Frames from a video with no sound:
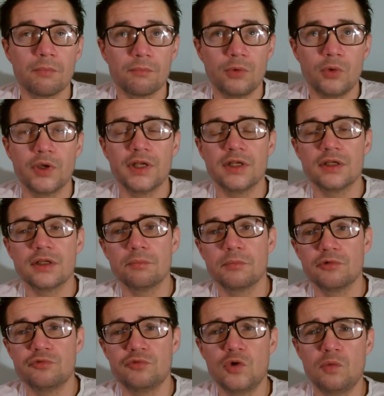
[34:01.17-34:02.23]
point
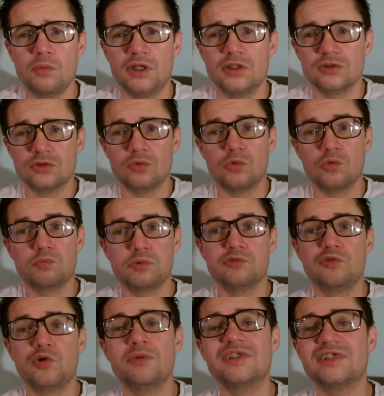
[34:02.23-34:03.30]

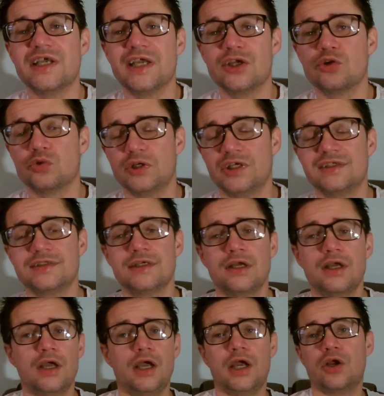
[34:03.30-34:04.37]
performance increase
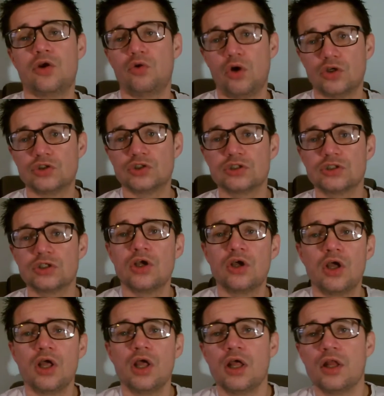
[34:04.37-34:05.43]
across
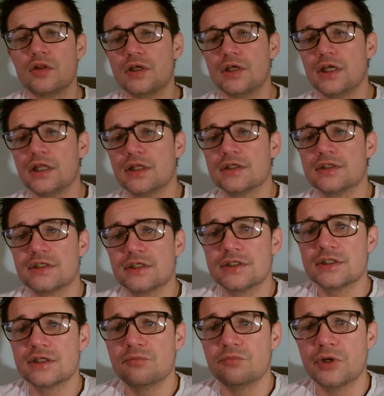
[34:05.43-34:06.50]
the
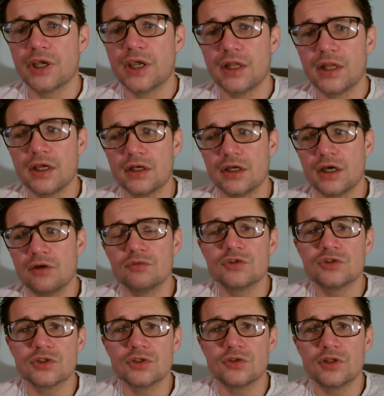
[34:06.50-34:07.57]
system, bringing it up
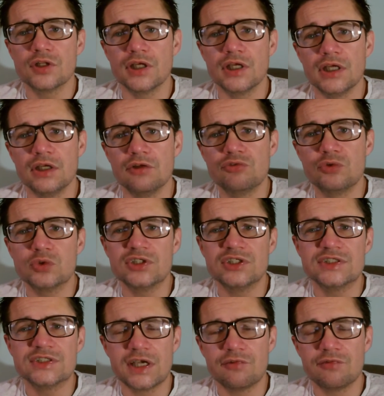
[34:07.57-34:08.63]
to the
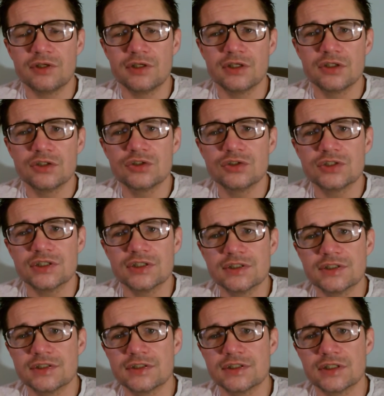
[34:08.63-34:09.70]
47 to
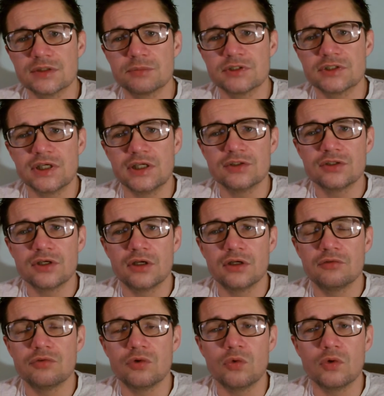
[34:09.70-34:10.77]
66 percentile
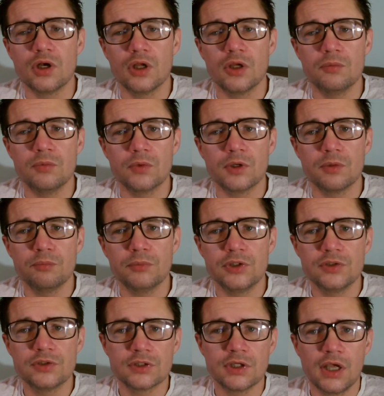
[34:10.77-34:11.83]
of all global
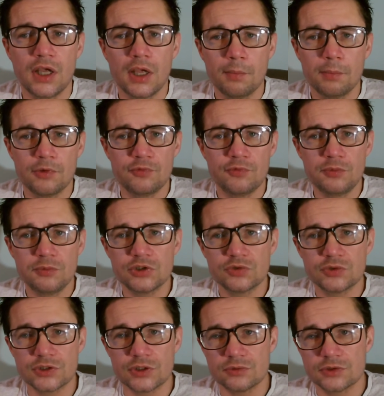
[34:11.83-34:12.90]
computer performance
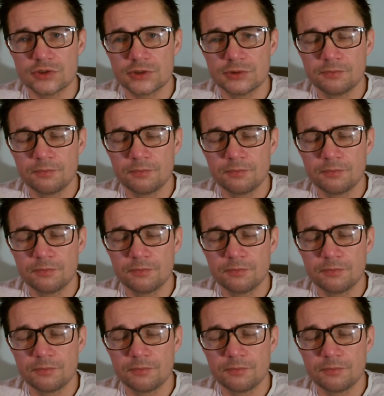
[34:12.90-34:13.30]
results.